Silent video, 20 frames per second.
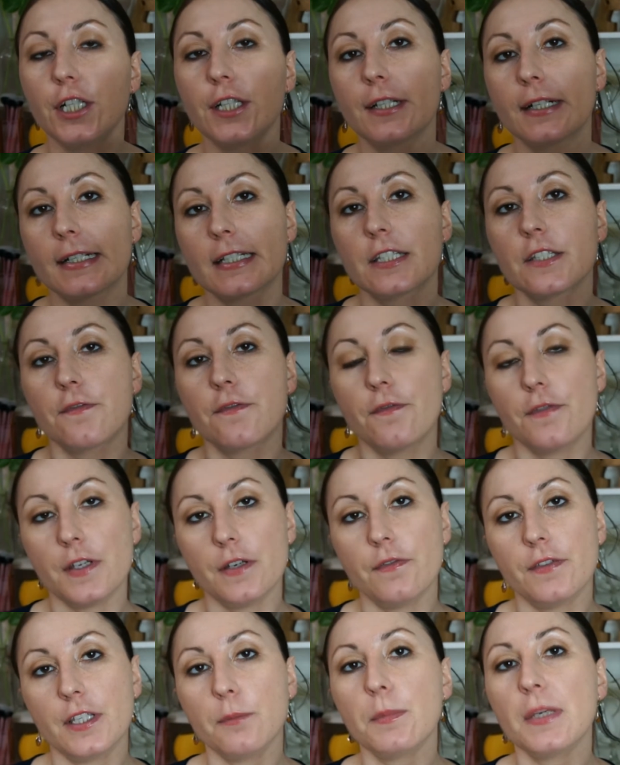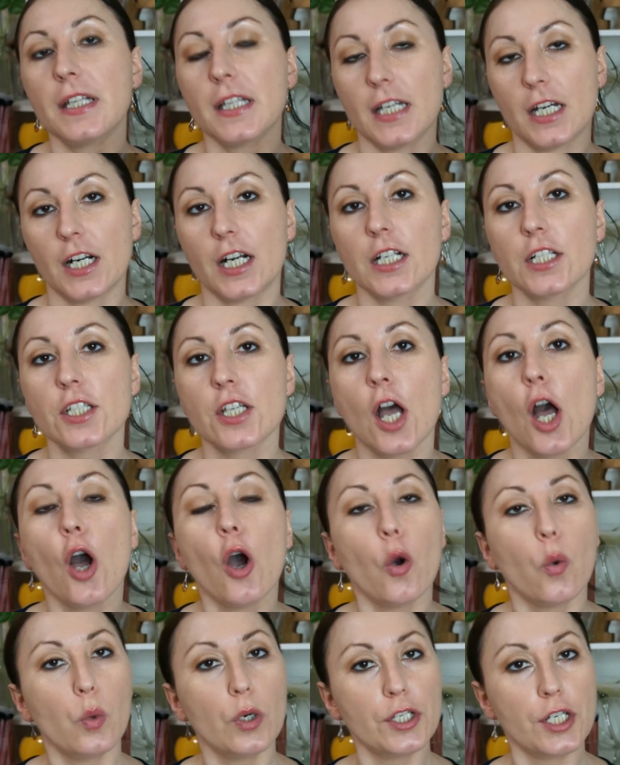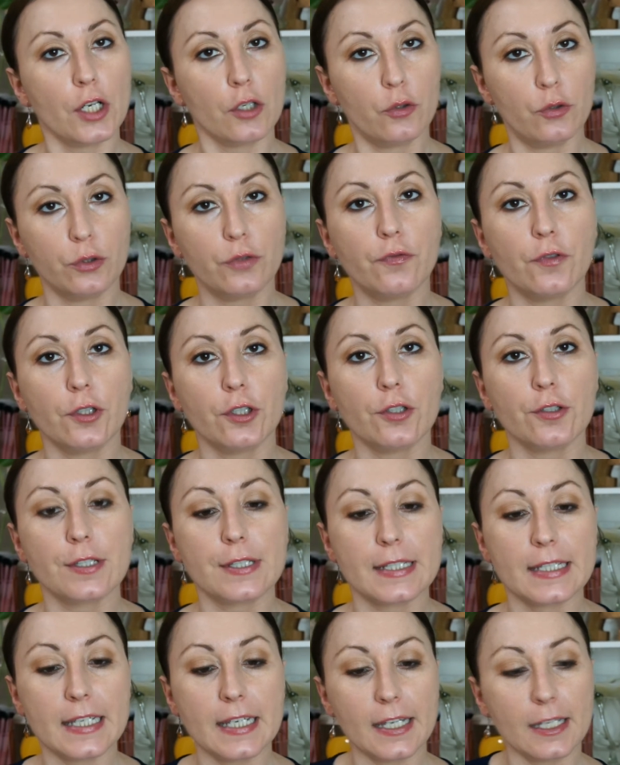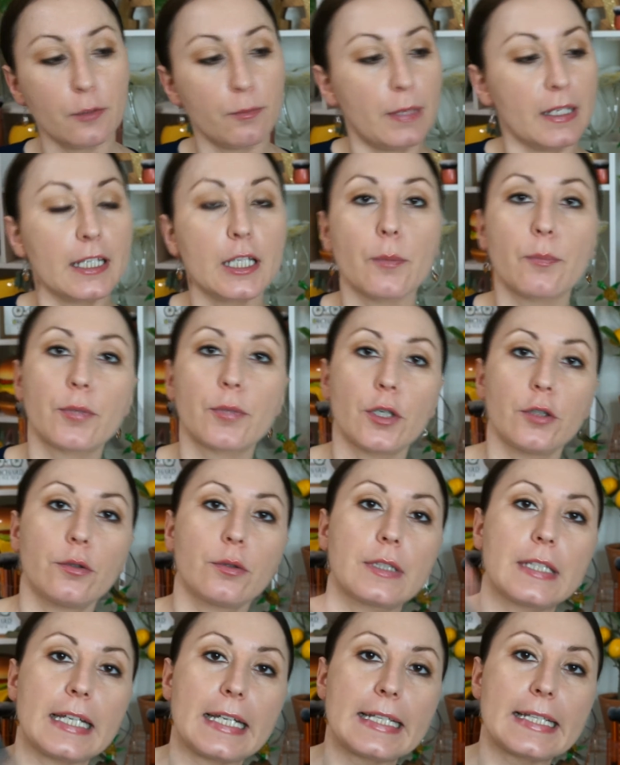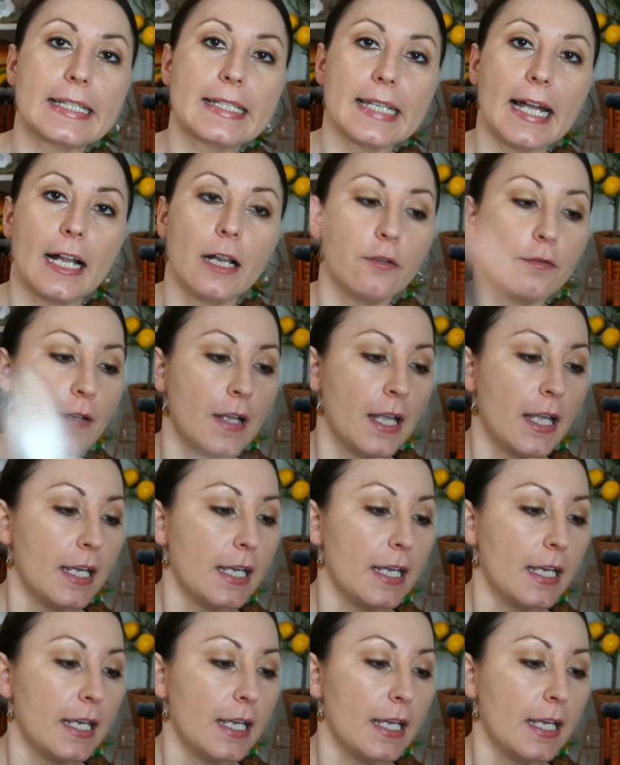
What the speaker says: It has 50 minerals which are good for your skin, but the product itself,